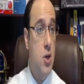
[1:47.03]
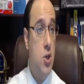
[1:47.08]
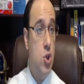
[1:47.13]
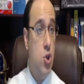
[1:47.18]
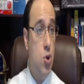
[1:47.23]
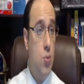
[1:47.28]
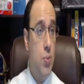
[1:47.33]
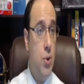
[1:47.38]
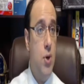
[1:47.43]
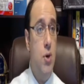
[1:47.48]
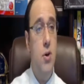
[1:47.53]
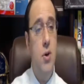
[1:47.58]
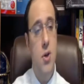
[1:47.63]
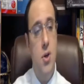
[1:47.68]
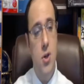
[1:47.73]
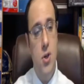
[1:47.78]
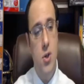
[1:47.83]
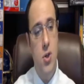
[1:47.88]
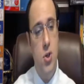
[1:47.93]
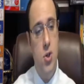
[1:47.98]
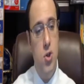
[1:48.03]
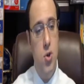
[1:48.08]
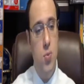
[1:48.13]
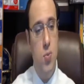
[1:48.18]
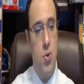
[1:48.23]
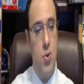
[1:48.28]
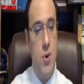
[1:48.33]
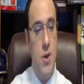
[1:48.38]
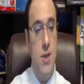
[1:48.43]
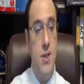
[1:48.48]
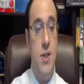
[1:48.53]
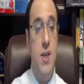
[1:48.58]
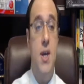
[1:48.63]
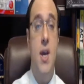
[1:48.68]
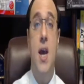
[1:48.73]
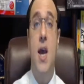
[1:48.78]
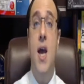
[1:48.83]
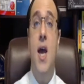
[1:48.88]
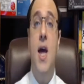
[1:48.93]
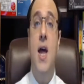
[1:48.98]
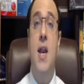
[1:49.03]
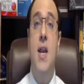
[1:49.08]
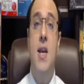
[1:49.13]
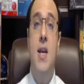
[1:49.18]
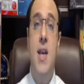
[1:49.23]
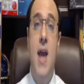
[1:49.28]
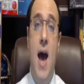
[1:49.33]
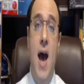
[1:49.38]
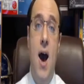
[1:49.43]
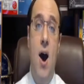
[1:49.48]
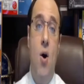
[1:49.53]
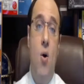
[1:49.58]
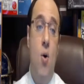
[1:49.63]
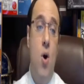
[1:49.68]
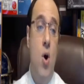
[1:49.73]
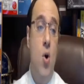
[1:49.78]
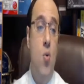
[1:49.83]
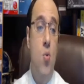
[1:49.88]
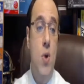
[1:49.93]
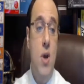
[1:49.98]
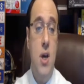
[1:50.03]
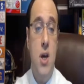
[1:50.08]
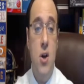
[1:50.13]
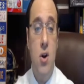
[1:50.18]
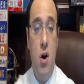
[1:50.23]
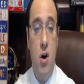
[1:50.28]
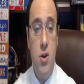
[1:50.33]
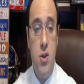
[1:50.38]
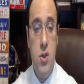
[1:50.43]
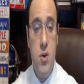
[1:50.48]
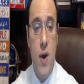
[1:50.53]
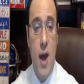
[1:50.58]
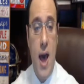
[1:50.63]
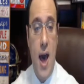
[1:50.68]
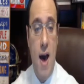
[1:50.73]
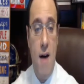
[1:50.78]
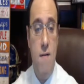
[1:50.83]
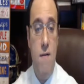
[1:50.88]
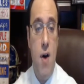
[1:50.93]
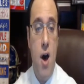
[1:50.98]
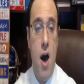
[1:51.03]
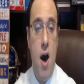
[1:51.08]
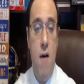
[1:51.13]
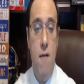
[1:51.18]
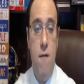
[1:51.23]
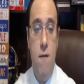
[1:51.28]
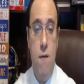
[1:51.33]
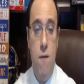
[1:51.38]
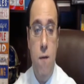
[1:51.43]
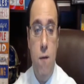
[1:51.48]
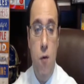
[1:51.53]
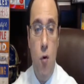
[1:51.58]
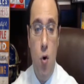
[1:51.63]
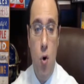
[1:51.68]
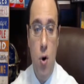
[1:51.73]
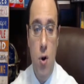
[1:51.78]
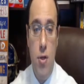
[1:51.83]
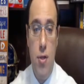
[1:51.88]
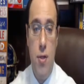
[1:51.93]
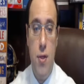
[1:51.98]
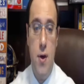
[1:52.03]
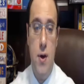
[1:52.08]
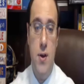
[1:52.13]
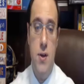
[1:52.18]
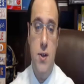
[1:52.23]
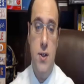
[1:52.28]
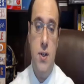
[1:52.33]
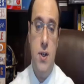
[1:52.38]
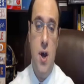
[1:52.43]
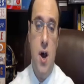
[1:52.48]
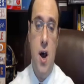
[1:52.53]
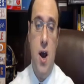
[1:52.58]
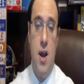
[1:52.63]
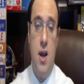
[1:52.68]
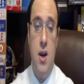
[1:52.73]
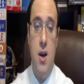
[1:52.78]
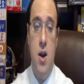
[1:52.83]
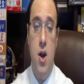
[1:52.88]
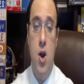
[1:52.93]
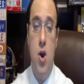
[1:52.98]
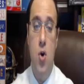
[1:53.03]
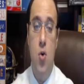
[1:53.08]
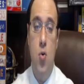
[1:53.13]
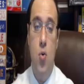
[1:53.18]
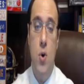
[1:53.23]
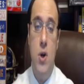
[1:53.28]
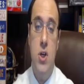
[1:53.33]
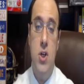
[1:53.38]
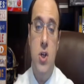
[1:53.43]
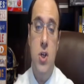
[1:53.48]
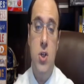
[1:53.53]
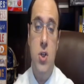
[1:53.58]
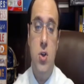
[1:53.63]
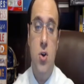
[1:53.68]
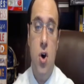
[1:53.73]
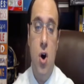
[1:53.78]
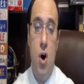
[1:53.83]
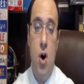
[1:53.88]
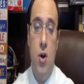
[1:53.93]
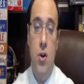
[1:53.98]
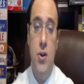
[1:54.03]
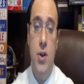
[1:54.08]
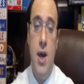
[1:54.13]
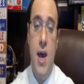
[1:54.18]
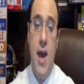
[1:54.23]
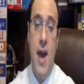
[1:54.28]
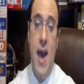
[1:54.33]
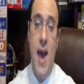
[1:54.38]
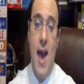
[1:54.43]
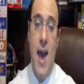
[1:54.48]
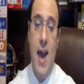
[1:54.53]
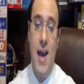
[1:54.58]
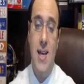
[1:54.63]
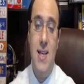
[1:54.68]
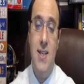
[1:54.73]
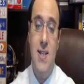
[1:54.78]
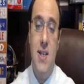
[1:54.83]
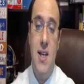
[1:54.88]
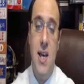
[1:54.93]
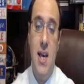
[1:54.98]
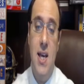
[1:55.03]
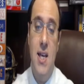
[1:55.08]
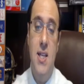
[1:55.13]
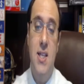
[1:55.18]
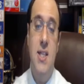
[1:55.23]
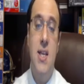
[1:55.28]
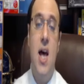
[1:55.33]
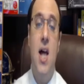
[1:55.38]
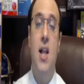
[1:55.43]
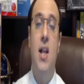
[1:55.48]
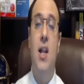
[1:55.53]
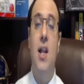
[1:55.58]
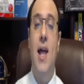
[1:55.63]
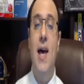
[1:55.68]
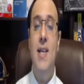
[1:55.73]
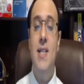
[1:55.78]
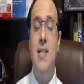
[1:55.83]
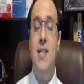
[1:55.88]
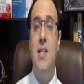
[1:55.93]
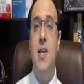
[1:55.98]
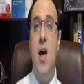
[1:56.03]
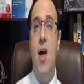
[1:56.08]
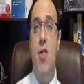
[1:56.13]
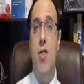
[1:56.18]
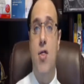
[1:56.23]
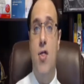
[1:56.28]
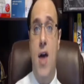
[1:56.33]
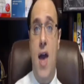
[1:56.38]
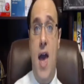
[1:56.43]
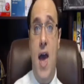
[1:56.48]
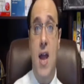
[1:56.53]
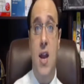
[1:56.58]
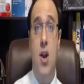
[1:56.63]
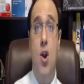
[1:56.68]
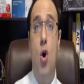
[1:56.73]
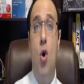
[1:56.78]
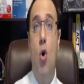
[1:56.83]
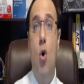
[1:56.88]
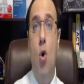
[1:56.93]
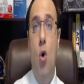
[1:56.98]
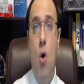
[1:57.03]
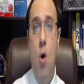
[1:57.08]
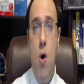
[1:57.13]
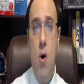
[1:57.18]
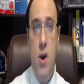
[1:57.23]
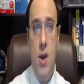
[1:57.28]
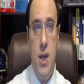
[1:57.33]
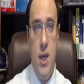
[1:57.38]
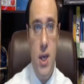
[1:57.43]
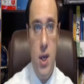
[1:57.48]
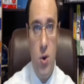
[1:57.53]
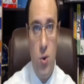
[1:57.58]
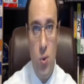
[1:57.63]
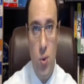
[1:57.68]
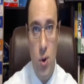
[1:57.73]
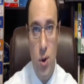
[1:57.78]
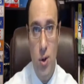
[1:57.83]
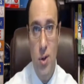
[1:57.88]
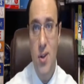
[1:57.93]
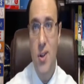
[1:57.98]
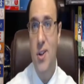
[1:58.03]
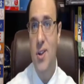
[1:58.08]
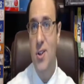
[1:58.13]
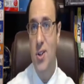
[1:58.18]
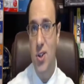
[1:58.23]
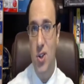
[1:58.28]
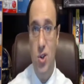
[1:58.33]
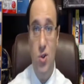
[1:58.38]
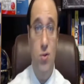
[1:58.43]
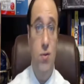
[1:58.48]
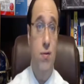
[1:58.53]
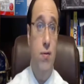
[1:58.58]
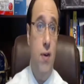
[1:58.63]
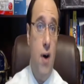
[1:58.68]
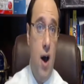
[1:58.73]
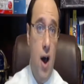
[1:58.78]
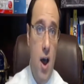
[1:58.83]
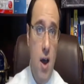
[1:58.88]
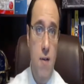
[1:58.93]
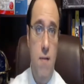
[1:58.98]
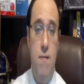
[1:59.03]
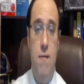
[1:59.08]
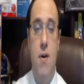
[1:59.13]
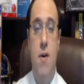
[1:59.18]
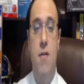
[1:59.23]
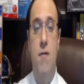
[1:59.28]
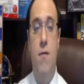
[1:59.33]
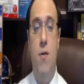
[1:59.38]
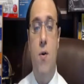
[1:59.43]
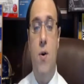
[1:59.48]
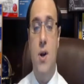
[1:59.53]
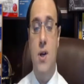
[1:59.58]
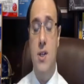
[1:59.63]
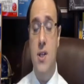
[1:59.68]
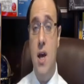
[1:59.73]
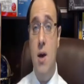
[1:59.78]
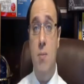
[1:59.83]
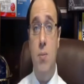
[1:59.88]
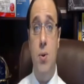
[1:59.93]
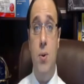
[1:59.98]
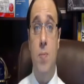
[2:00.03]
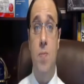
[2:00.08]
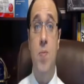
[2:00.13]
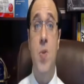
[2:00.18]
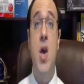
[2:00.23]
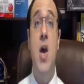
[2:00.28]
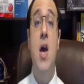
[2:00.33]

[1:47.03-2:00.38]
Super, super easy. Now, we can also have a fourth sign, which is called x is less than or equal to 5, for example.